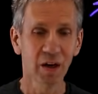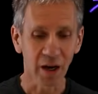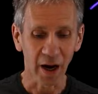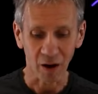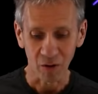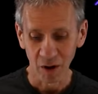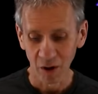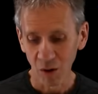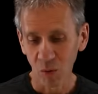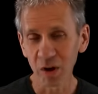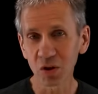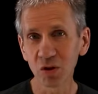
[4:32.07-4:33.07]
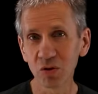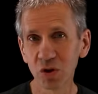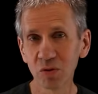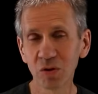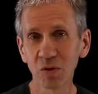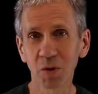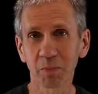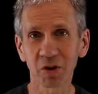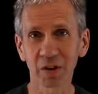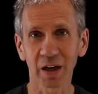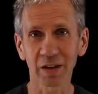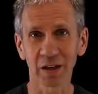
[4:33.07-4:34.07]
Now, what should you do to
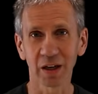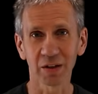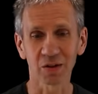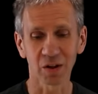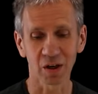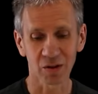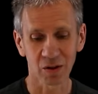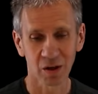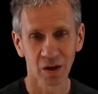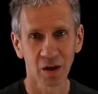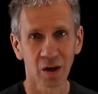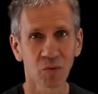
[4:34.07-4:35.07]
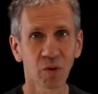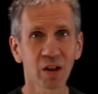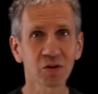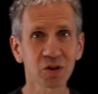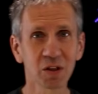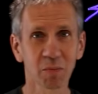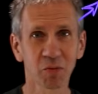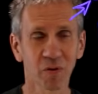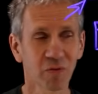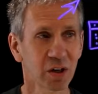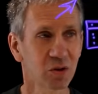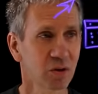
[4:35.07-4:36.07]
protect against this? Well, there's a number
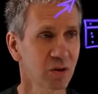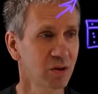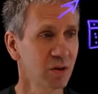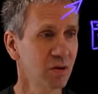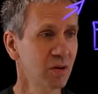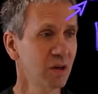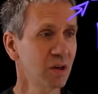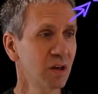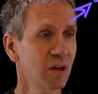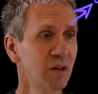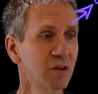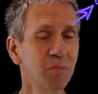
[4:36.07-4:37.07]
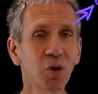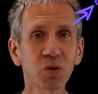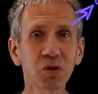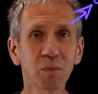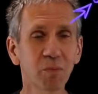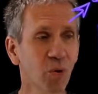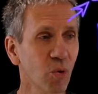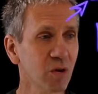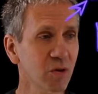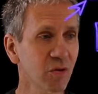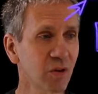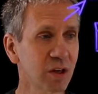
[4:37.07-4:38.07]
of things you could do. The most
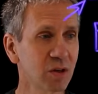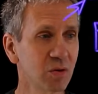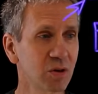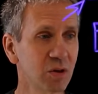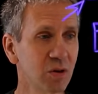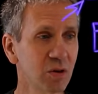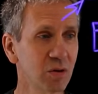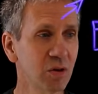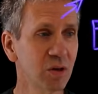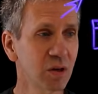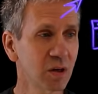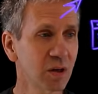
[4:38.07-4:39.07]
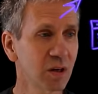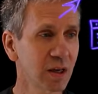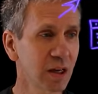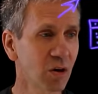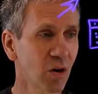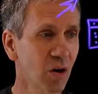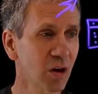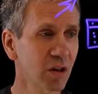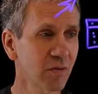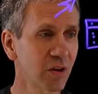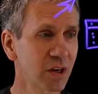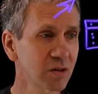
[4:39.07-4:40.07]
important thing you could do in all
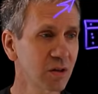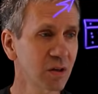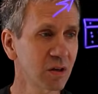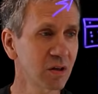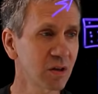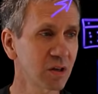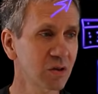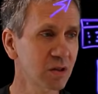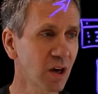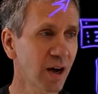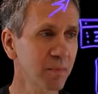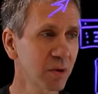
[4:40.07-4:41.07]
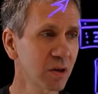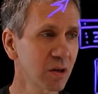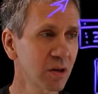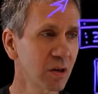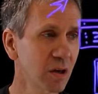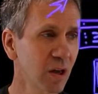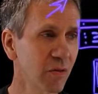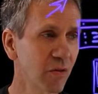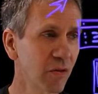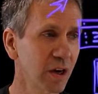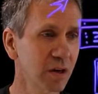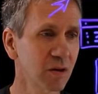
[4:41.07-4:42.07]
of this is stop and
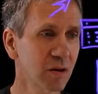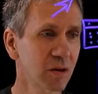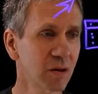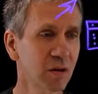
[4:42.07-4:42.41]
think.